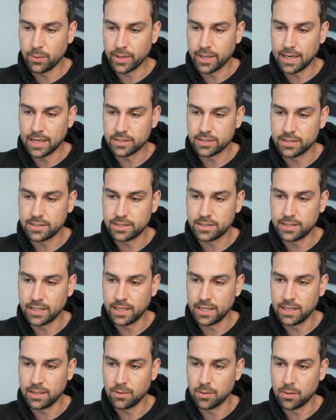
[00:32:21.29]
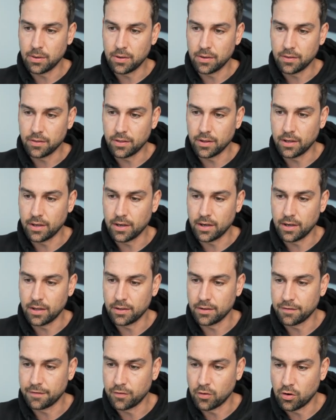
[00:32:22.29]
we can actually see
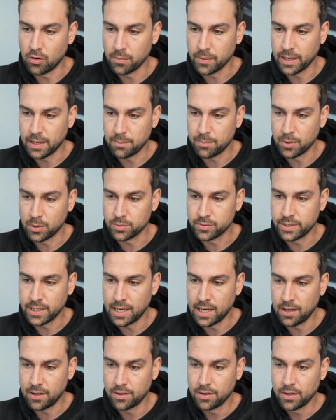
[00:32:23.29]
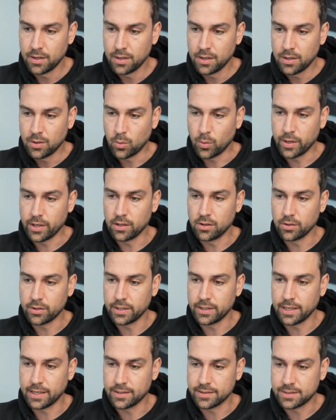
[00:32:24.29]
the form getting built out. When are you
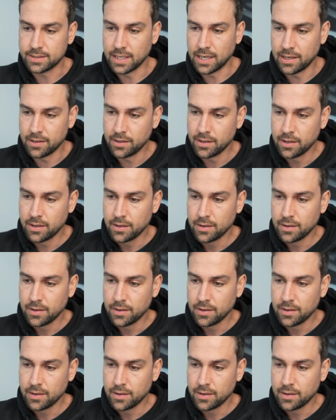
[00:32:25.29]
looking to get this done?